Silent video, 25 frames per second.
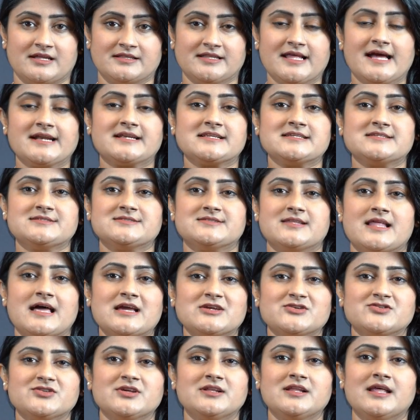that is
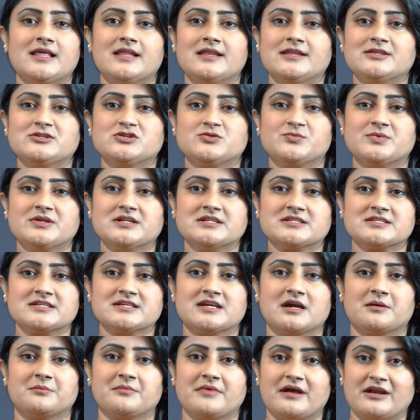National
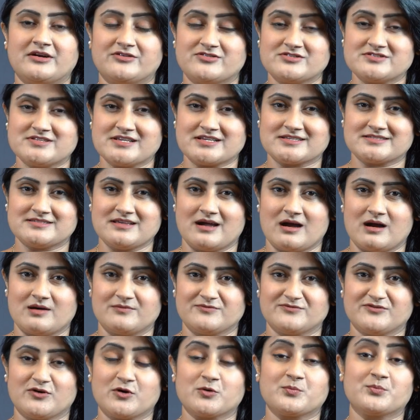Eligibility Cum-Entrance
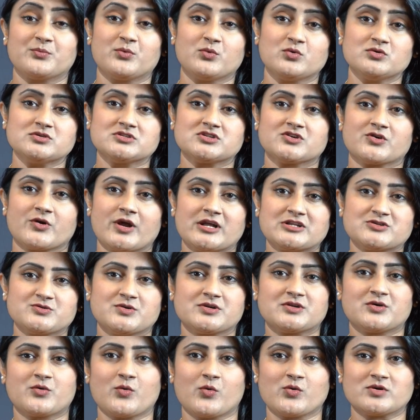Exam for
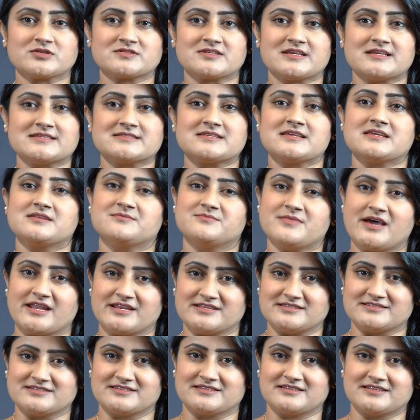postgraduate courses in
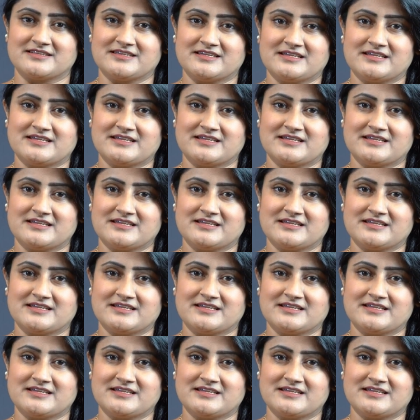medicine.